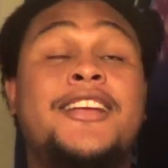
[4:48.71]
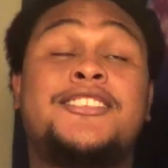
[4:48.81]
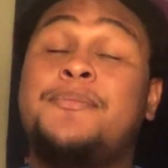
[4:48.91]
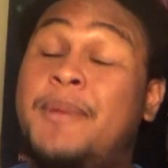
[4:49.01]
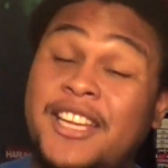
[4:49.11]
And
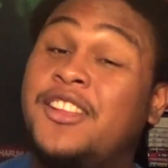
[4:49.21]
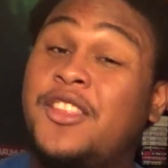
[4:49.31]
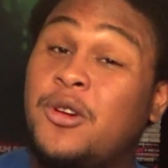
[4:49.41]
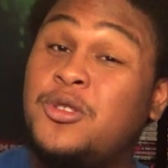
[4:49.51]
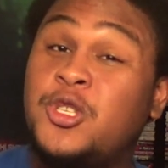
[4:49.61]
speaking of
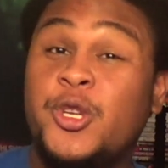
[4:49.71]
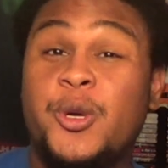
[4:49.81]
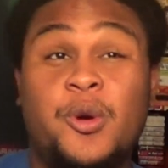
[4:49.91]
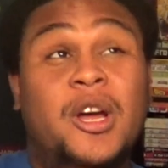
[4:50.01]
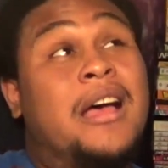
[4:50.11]
those
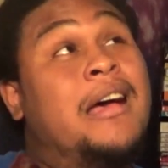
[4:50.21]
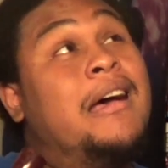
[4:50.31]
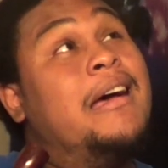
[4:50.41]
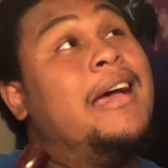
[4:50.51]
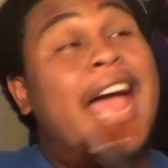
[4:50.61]
two,
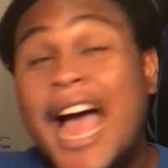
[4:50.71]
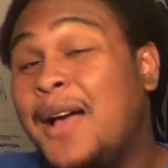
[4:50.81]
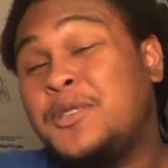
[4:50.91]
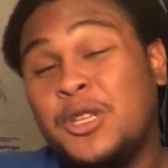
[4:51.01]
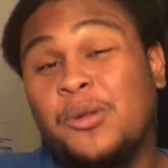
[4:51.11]

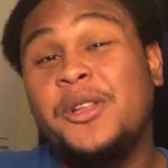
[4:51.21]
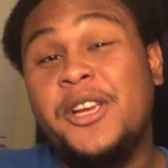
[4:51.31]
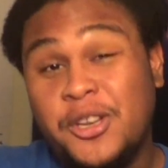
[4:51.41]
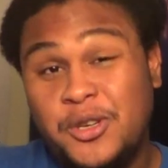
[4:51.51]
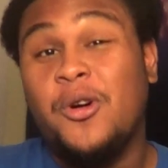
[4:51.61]
absolutely
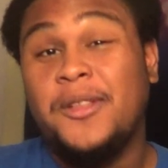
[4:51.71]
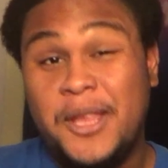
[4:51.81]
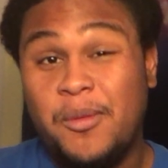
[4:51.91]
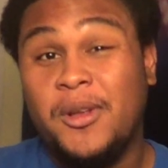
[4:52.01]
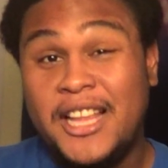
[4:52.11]
adored
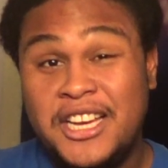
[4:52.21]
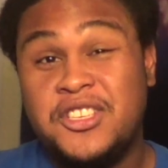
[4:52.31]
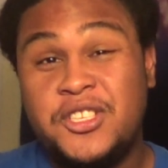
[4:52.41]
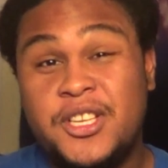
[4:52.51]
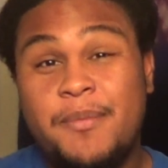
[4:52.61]
their
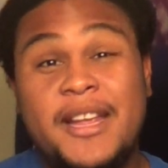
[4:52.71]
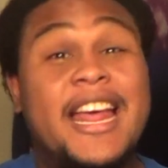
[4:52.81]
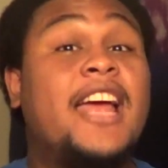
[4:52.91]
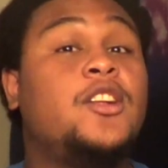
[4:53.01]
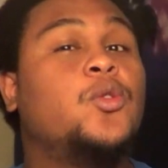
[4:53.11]
relationship. It
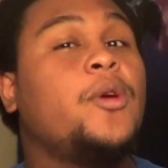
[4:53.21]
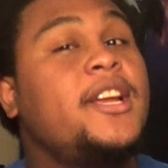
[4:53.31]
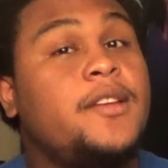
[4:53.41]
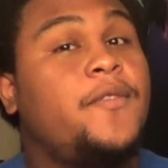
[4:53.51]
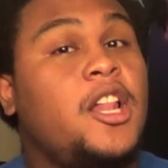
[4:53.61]
had great
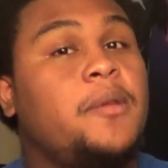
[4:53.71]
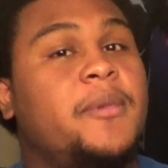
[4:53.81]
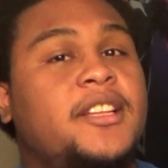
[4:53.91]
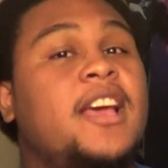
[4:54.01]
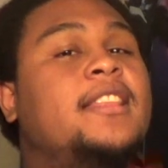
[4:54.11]

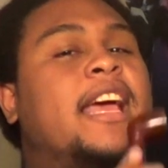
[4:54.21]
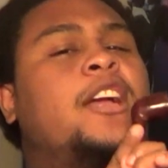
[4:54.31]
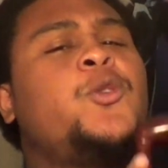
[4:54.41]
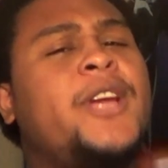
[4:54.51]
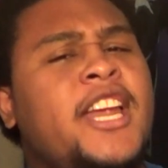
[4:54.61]
development that
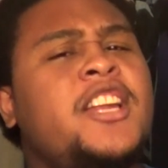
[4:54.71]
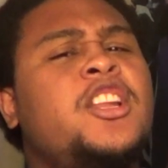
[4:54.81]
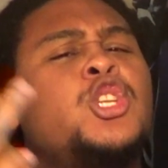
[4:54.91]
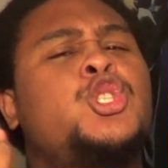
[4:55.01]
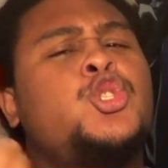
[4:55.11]
created
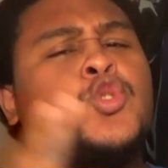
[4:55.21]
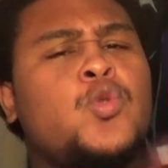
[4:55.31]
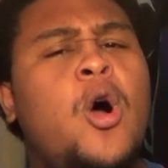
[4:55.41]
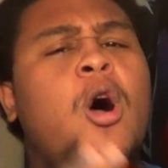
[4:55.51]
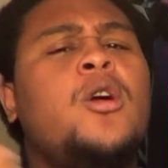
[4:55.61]
a
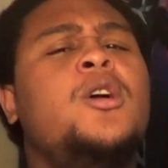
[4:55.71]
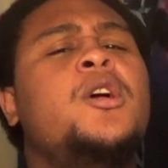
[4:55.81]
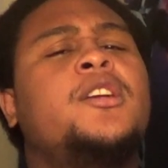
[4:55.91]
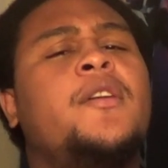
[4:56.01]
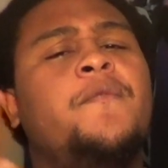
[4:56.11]
strong
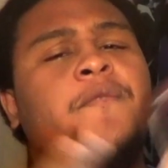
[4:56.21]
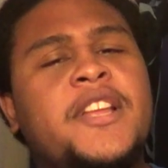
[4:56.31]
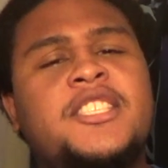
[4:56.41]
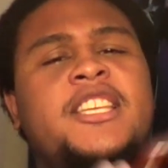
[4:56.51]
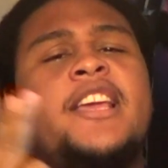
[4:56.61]

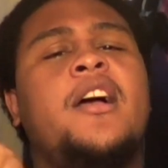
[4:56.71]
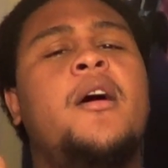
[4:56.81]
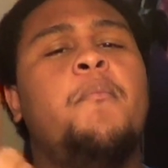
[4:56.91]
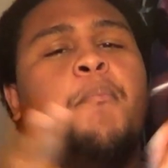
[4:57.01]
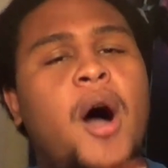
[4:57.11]
convincing
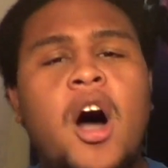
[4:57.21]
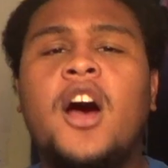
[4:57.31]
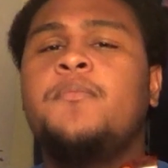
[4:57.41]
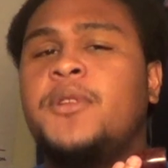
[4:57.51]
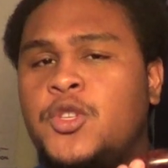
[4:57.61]

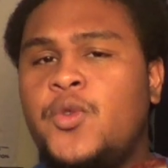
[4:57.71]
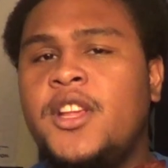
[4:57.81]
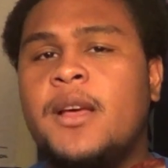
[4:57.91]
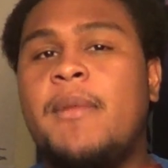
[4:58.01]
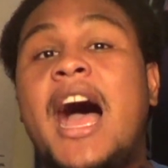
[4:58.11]
bond
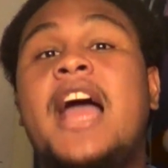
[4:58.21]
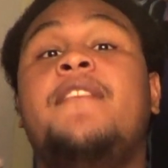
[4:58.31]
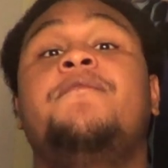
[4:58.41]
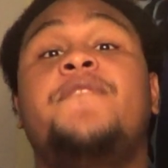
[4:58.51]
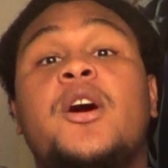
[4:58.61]
between them. I
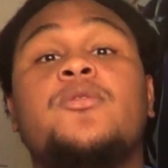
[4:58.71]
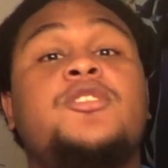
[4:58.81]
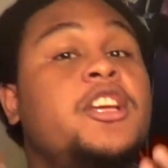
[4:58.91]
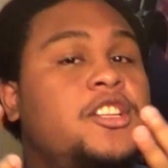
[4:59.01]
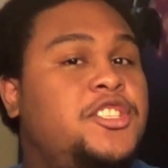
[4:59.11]

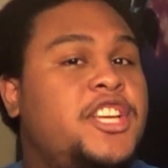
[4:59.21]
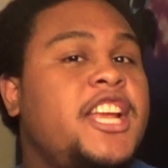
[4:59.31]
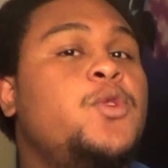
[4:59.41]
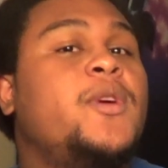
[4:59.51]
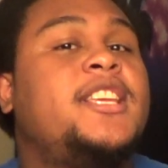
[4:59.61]
felt
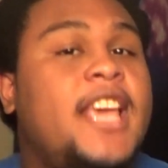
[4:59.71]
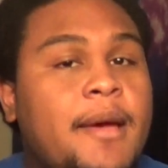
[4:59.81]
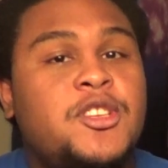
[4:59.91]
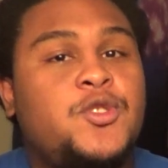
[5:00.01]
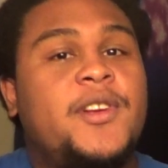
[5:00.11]
genuine
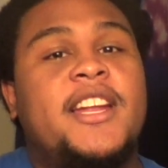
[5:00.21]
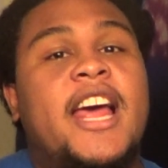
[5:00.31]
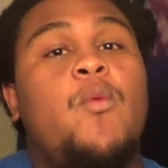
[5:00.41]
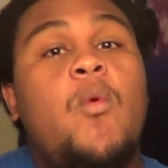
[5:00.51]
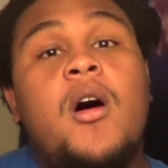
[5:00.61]
chemistry and
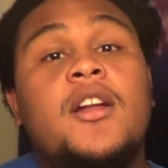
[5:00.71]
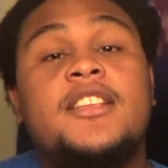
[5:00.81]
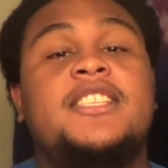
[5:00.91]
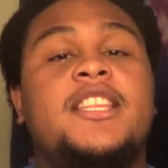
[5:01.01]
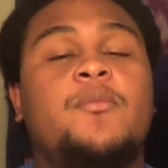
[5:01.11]
I wanted to
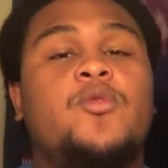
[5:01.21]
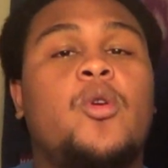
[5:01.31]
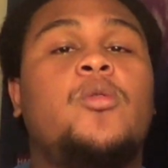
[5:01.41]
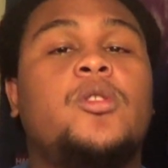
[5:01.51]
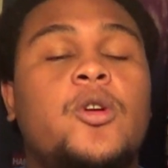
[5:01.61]
see them
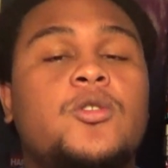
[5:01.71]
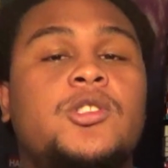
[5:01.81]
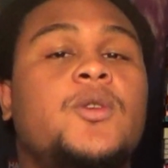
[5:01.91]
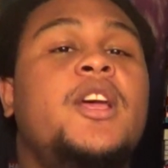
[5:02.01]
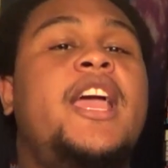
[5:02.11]
grow
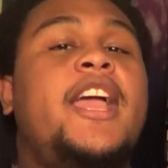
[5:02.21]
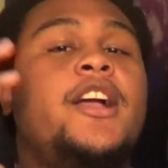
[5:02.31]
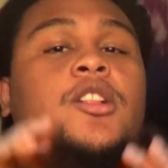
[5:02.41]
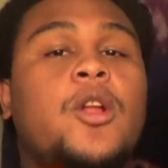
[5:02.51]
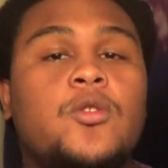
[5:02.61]
closer
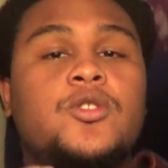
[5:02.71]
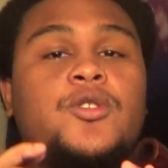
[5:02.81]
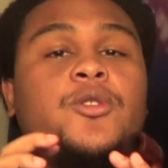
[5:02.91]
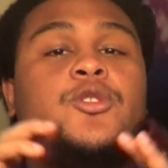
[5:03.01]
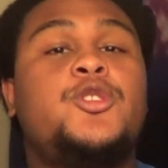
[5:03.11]
and
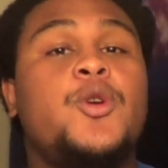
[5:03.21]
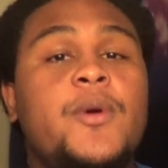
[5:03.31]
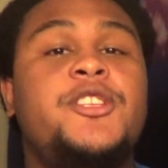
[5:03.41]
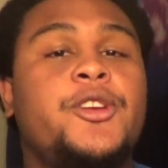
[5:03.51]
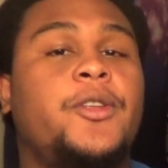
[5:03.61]
closer to
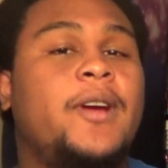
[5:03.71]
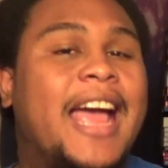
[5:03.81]
each other